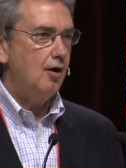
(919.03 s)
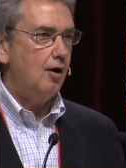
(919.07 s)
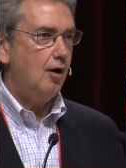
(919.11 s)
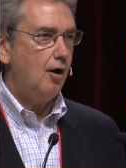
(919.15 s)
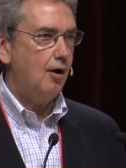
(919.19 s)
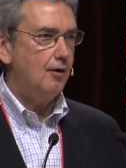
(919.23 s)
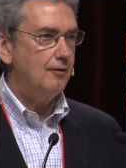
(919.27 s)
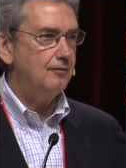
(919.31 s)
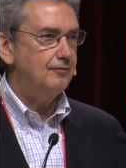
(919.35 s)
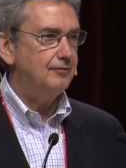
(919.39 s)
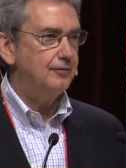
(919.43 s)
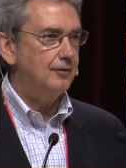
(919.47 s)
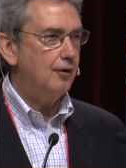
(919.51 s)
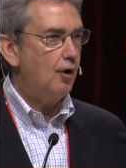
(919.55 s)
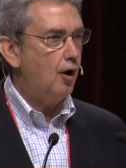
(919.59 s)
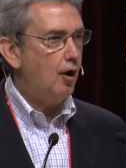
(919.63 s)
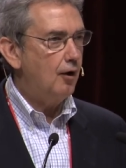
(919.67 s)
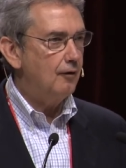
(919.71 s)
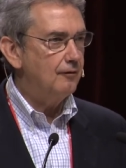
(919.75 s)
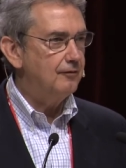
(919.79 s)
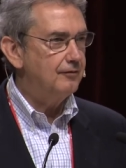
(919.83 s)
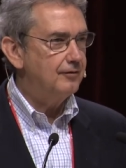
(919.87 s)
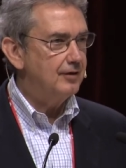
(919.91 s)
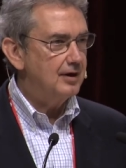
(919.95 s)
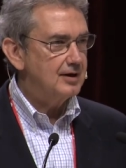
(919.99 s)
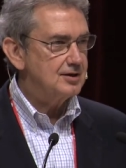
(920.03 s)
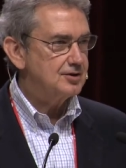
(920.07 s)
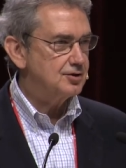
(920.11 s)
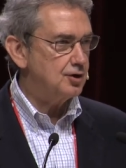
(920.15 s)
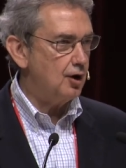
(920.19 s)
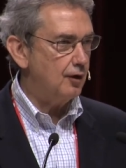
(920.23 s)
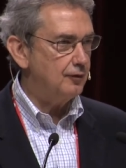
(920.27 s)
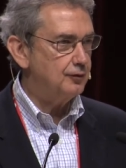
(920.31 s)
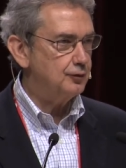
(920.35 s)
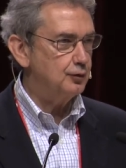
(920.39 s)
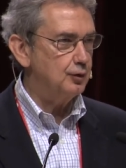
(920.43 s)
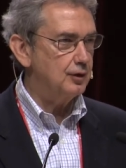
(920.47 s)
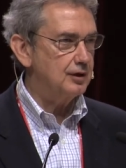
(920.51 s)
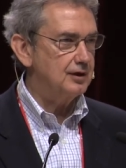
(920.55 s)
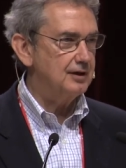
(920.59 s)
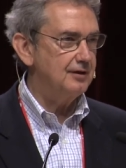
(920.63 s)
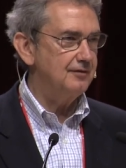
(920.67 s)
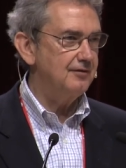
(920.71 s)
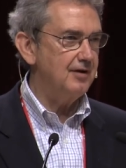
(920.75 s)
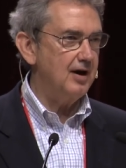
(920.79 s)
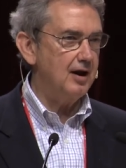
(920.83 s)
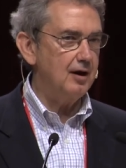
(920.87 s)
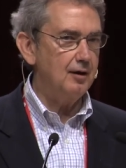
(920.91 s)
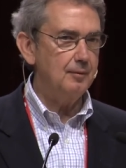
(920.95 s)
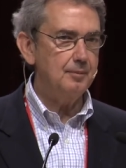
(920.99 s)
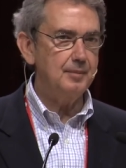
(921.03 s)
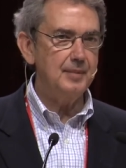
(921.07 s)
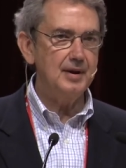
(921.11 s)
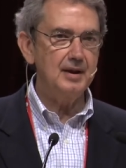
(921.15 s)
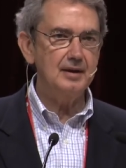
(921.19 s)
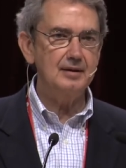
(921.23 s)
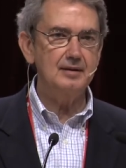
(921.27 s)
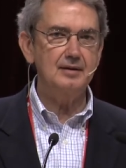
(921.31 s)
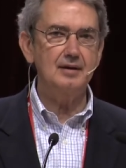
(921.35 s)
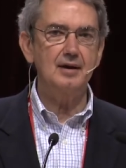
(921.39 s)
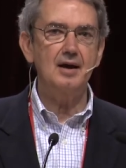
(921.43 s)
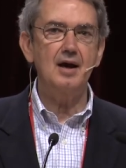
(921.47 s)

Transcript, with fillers: of of uh, software development,